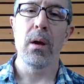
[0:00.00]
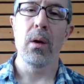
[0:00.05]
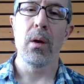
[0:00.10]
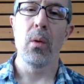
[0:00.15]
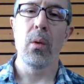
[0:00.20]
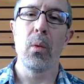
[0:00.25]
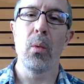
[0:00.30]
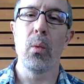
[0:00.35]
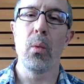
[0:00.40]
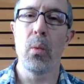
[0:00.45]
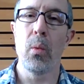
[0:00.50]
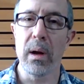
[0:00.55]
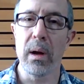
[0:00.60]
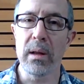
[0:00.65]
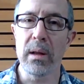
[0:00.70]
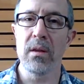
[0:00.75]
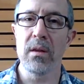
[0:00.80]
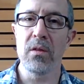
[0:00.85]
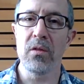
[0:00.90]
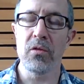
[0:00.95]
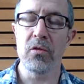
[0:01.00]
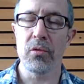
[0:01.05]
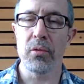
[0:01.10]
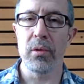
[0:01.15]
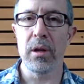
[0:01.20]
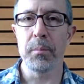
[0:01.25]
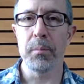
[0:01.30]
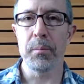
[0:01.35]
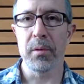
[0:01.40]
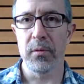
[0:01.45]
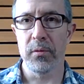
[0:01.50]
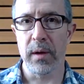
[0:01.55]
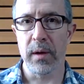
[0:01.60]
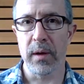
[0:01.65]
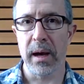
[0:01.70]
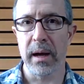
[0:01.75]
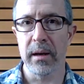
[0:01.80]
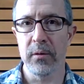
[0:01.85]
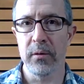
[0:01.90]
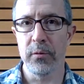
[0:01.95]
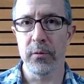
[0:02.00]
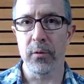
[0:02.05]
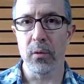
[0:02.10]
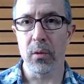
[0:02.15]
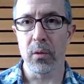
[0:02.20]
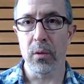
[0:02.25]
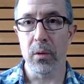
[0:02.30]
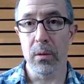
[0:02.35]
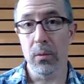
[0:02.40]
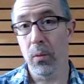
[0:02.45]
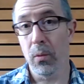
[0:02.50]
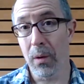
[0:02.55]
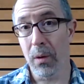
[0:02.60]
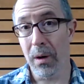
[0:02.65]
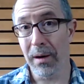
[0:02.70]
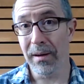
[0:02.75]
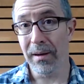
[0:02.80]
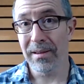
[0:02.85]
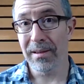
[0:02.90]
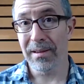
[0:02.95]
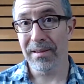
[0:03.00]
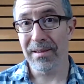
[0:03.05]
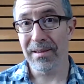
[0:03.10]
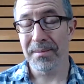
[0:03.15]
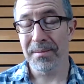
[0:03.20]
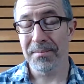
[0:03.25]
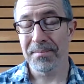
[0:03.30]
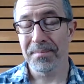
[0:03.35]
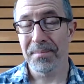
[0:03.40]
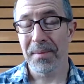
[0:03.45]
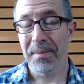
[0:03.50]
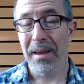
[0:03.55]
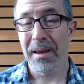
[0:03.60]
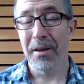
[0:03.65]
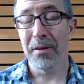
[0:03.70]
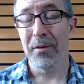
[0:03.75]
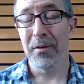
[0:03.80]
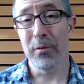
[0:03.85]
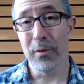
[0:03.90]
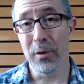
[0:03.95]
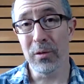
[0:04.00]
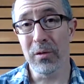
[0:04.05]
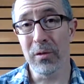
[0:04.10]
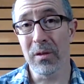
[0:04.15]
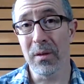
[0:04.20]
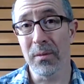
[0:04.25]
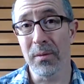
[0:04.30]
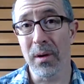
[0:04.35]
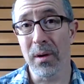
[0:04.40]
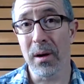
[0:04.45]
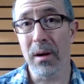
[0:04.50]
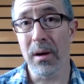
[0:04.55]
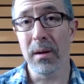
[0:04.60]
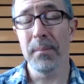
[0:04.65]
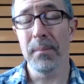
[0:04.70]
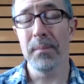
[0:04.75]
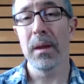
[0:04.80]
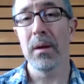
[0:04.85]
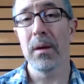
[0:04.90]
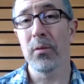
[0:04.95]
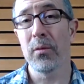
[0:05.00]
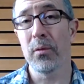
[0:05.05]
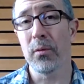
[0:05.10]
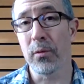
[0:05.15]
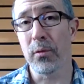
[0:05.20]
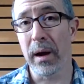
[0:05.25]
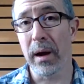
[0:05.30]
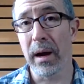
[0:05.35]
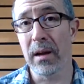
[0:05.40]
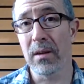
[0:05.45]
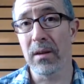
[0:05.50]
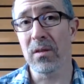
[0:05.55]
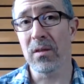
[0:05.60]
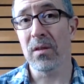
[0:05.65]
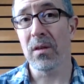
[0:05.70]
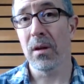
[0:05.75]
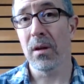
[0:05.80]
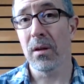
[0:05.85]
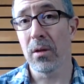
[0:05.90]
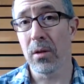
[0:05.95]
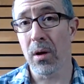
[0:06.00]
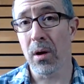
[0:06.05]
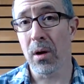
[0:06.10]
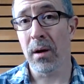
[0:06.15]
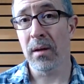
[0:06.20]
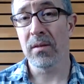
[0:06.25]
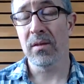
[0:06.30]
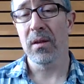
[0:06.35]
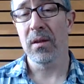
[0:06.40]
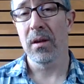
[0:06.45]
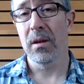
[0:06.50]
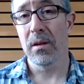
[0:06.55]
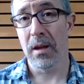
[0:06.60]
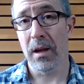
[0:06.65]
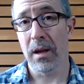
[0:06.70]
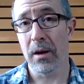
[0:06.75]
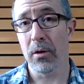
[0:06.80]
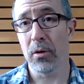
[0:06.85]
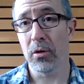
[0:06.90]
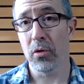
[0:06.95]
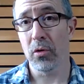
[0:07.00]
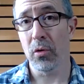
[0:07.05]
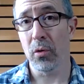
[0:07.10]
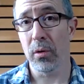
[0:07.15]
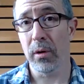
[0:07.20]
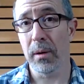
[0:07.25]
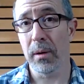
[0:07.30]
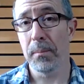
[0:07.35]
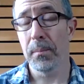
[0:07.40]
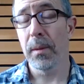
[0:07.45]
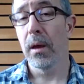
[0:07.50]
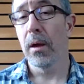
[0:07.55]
what this treaty provided for was, first of all, France lost territory.